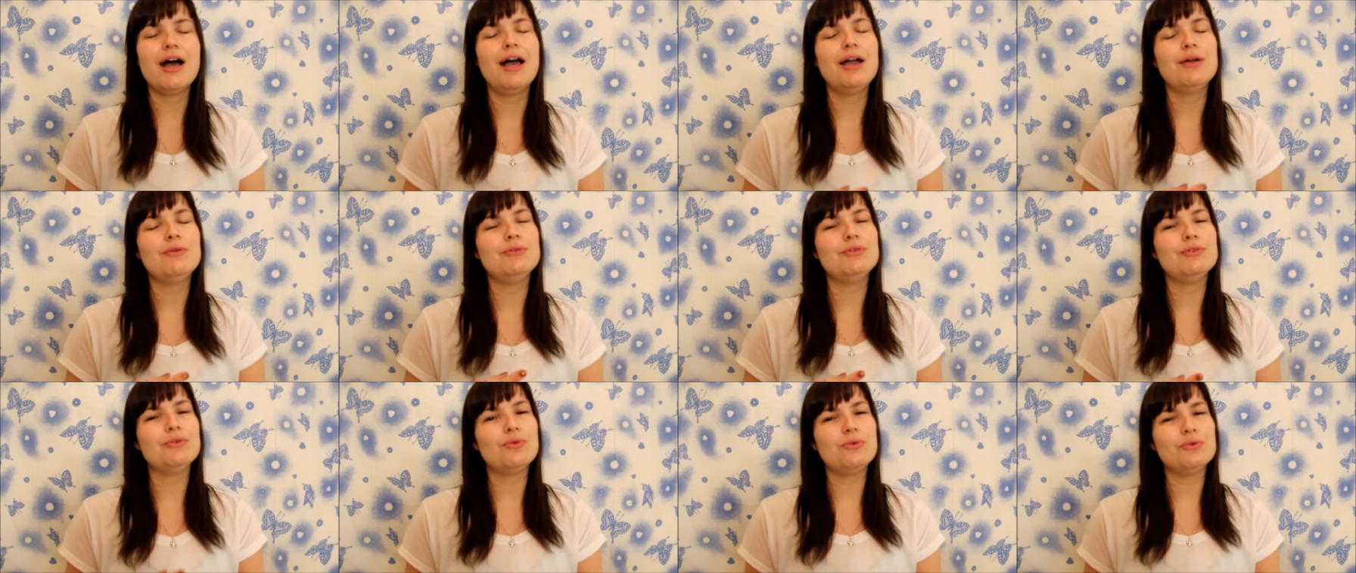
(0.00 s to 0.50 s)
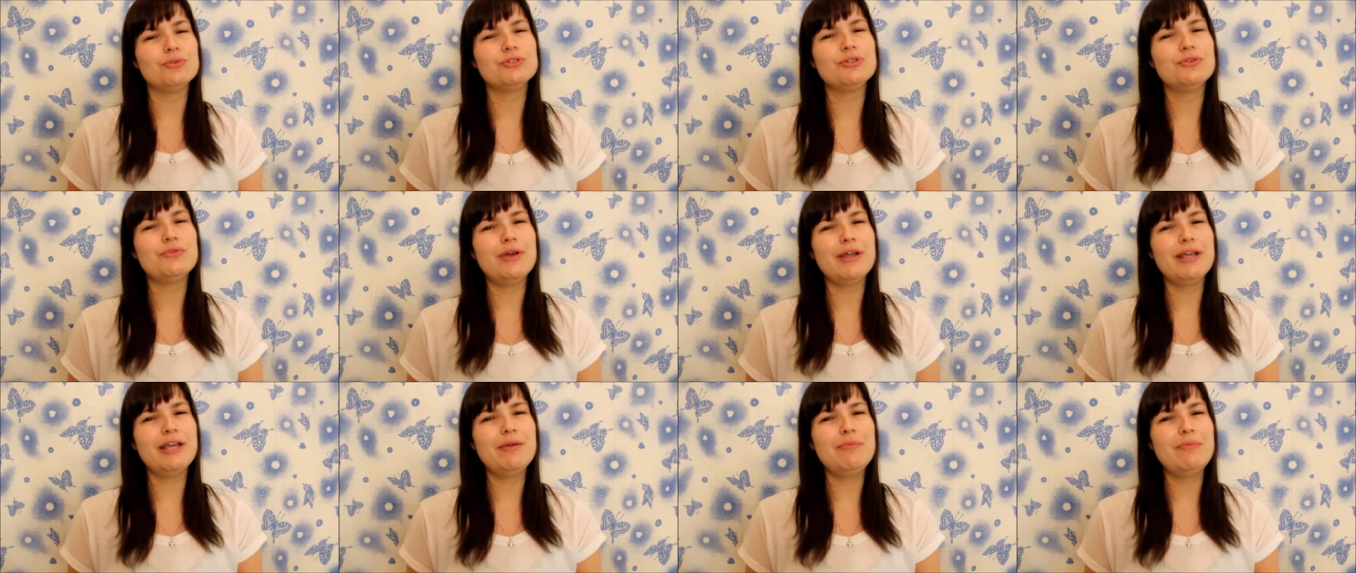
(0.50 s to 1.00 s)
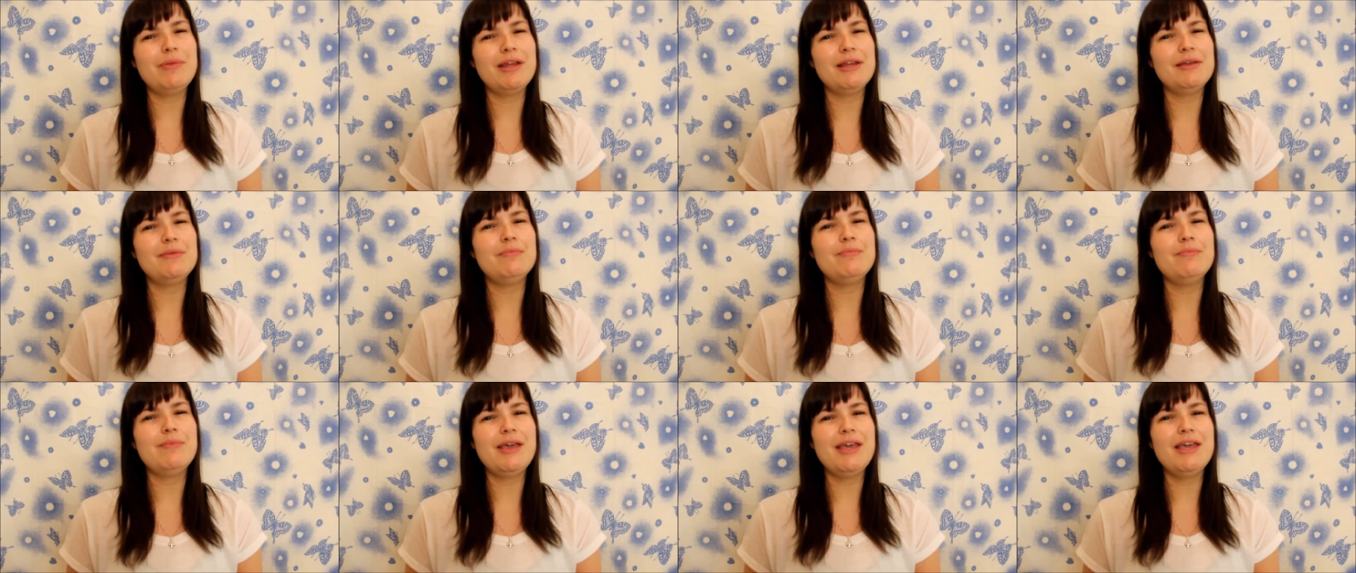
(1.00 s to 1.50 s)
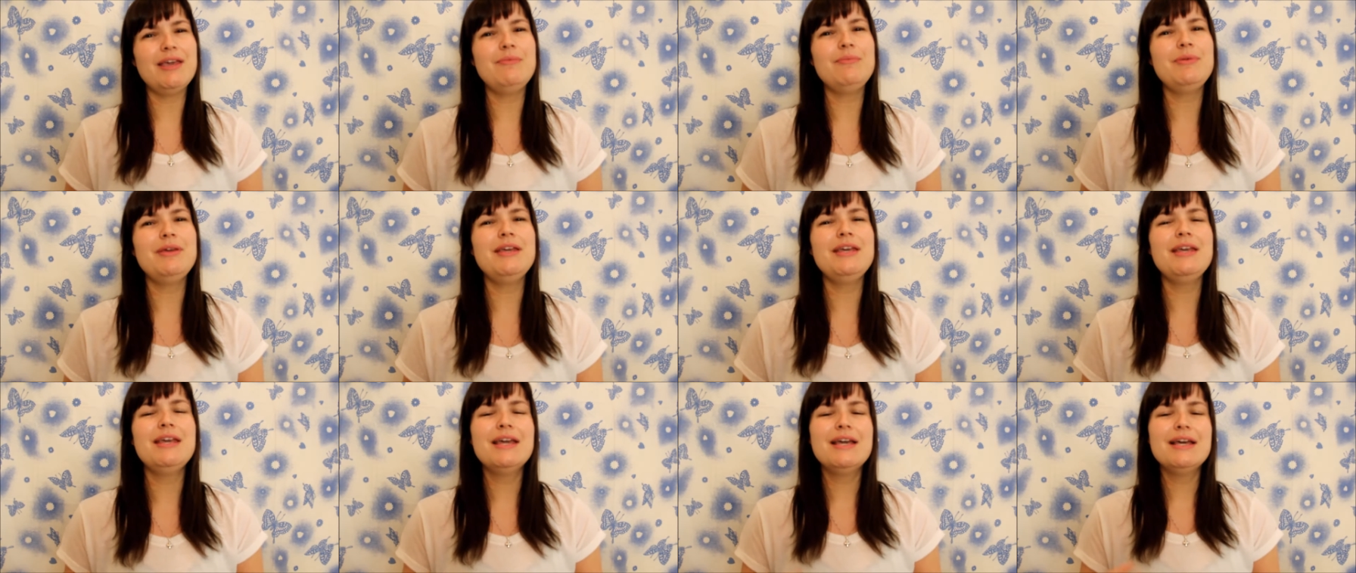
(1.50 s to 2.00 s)
I would also recommend
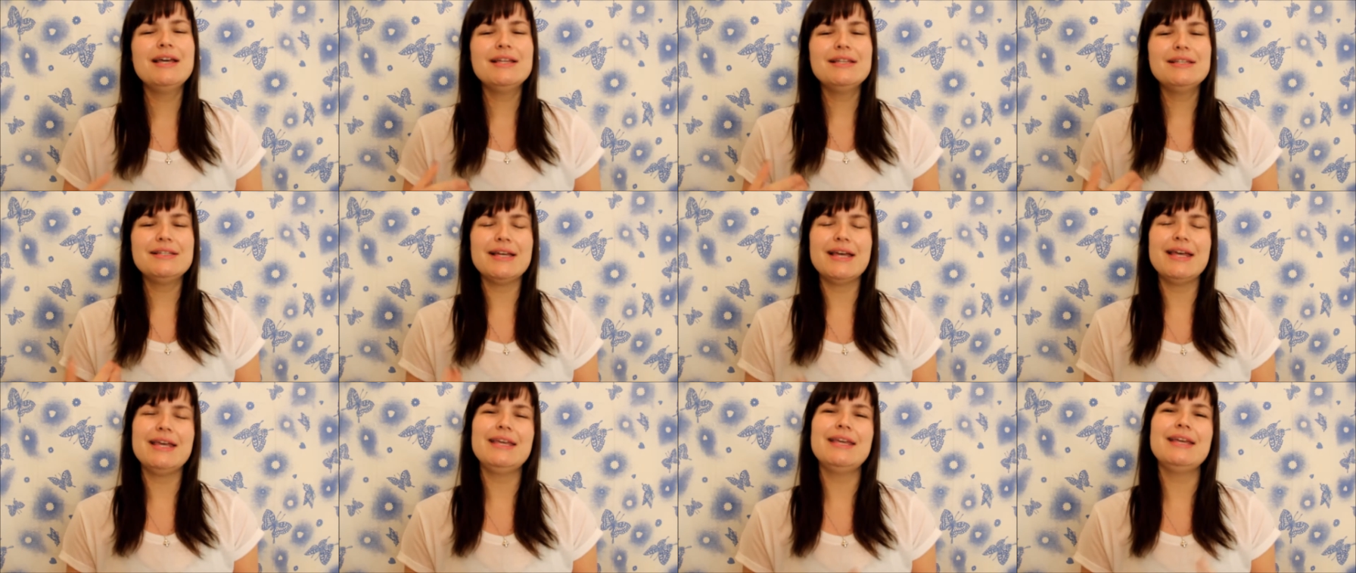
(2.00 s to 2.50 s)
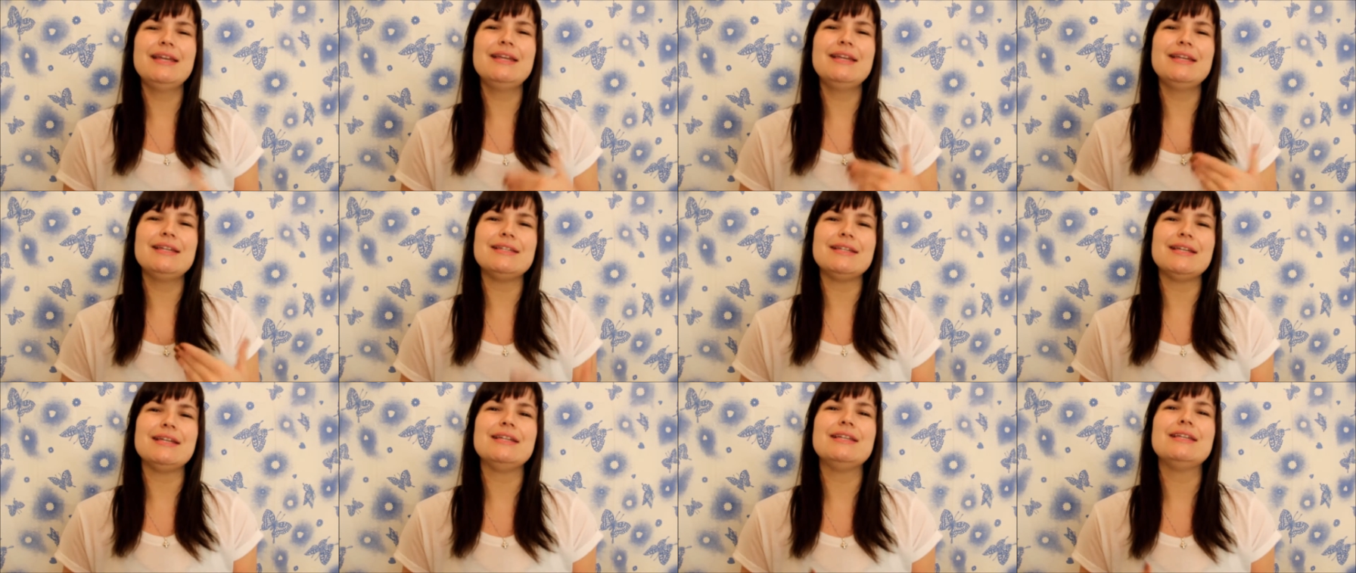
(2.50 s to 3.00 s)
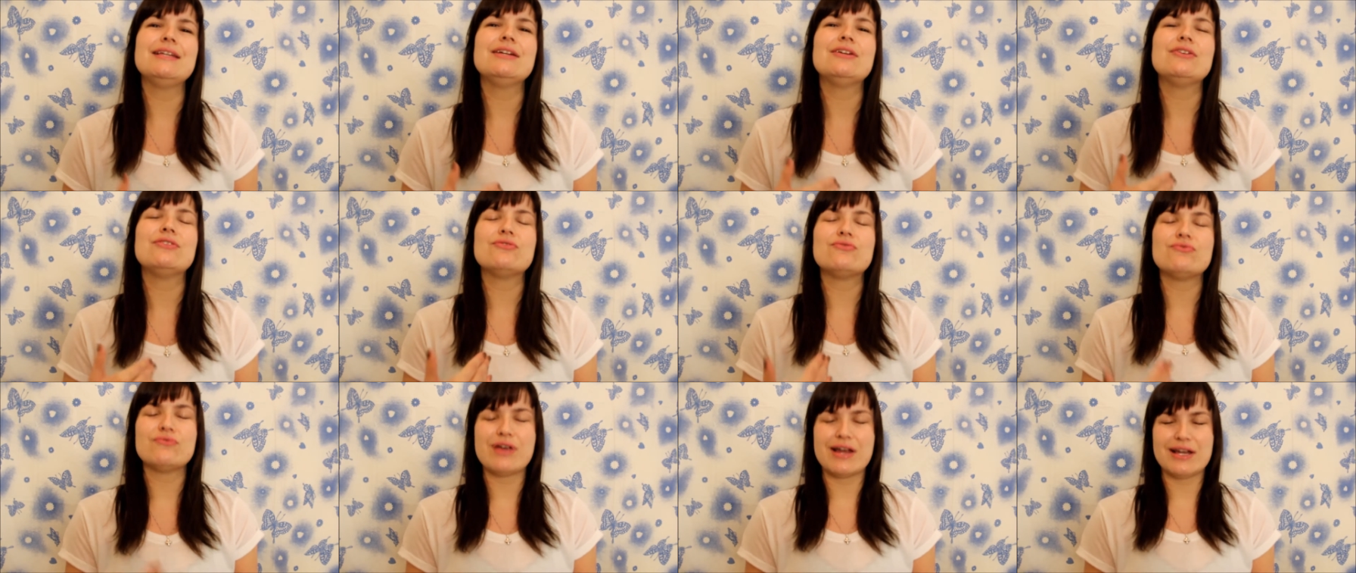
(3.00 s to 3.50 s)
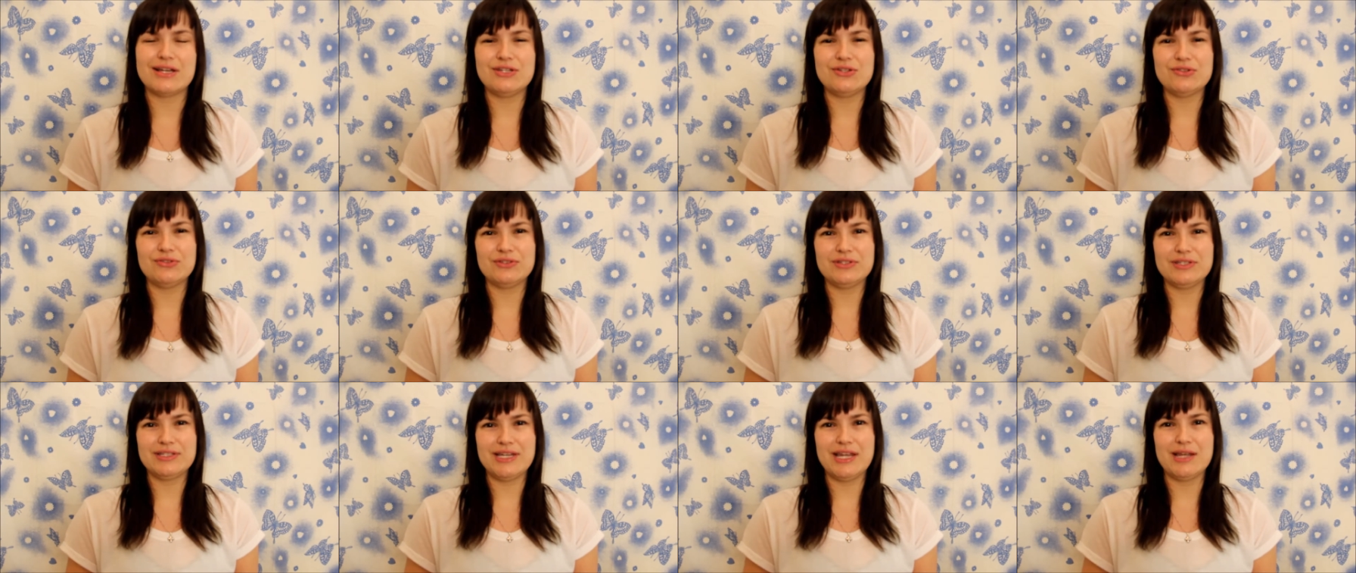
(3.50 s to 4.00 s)
maybe taking it in
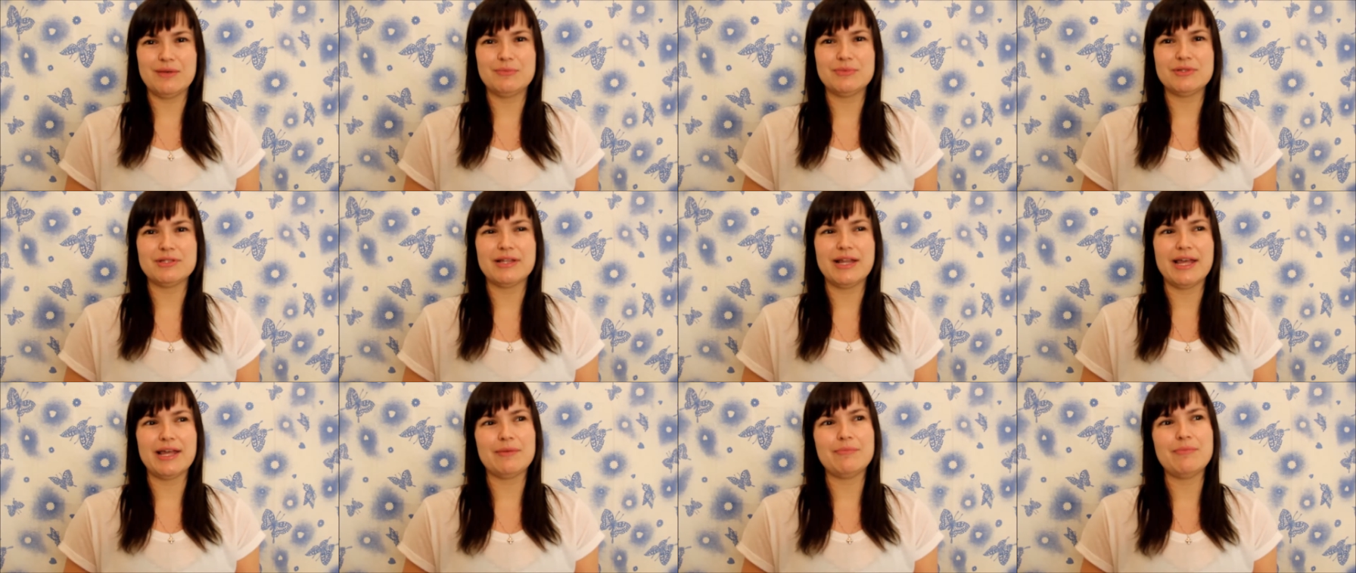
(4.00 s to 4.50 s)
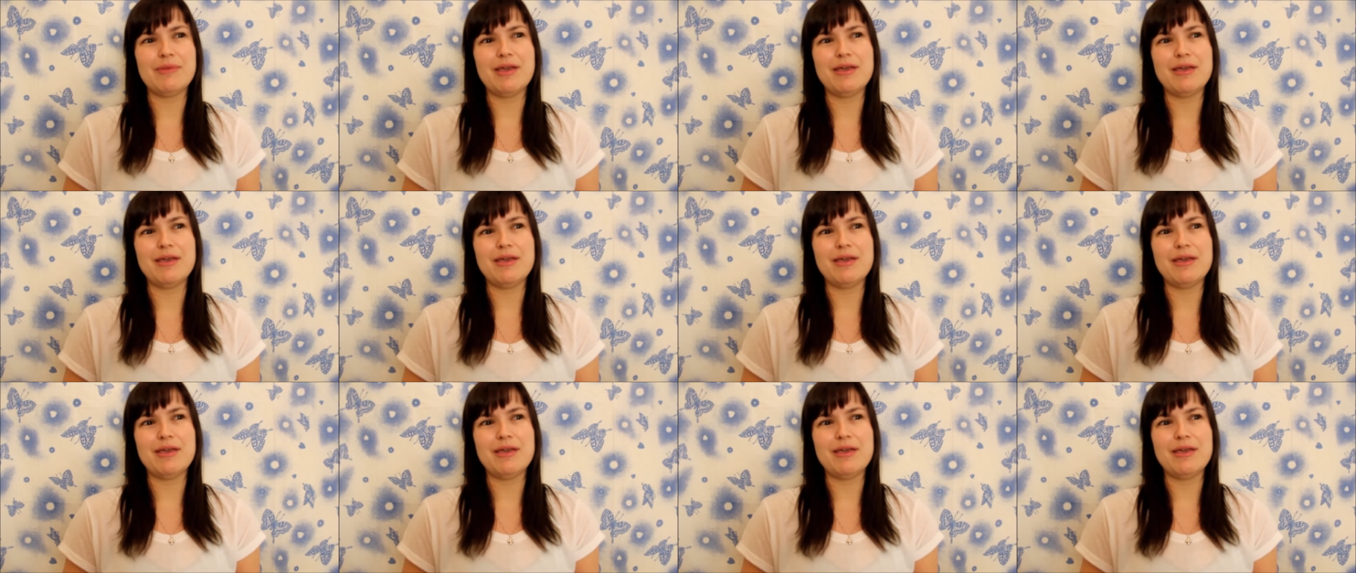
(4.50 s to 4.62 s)
gradual steps, like